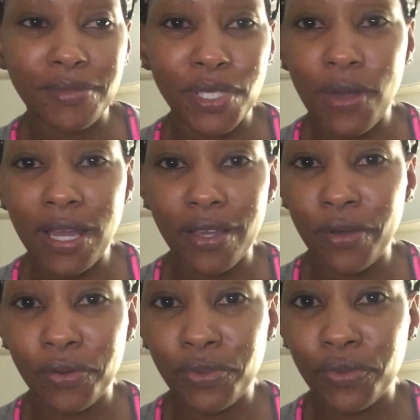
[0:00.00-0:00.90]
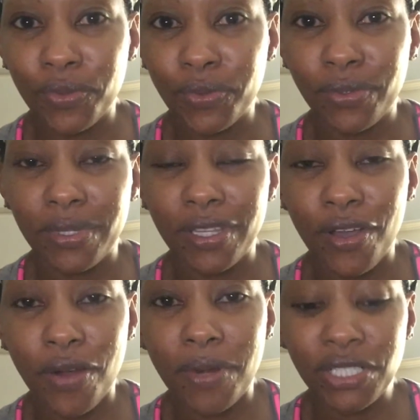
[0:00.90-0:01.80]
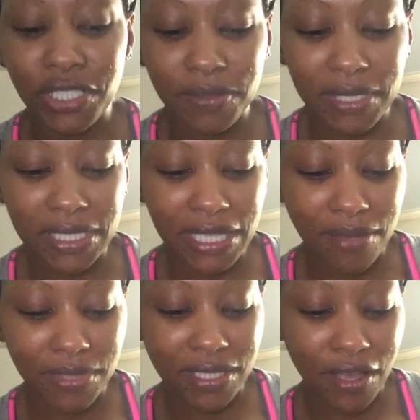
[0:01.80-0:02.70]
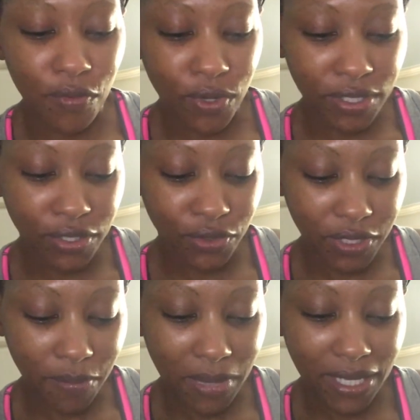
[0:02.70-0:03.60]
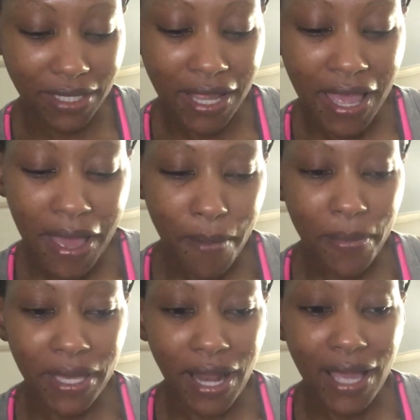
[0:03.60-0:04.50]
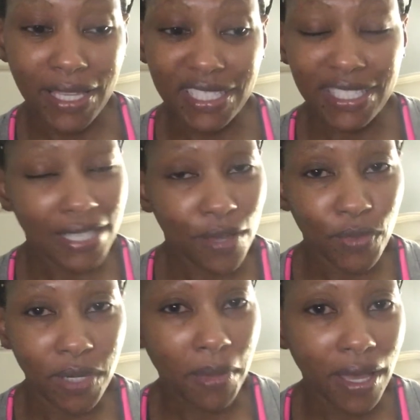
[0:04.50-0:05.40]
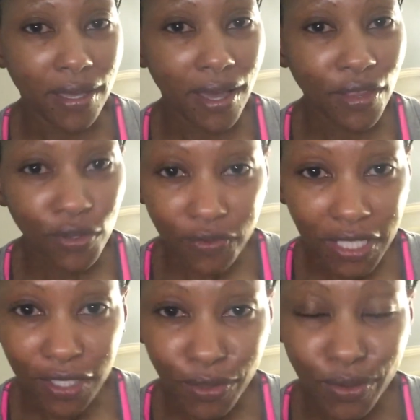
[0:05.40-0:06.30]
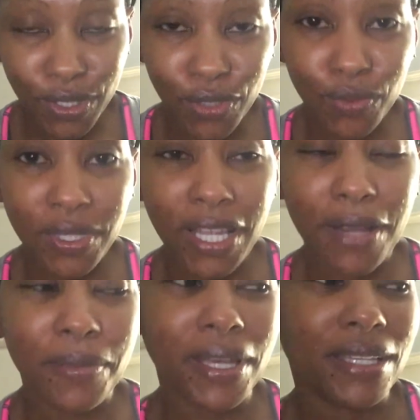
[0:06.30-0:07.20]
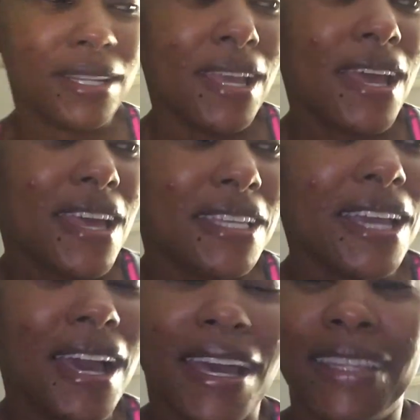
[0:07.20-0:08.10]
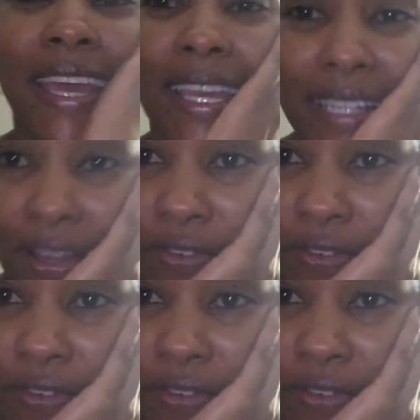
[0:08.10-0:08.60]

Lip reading: so I can go through the car wash as many times as I want during the month. But I can just take one of my other vehicles through there. But yeah, that has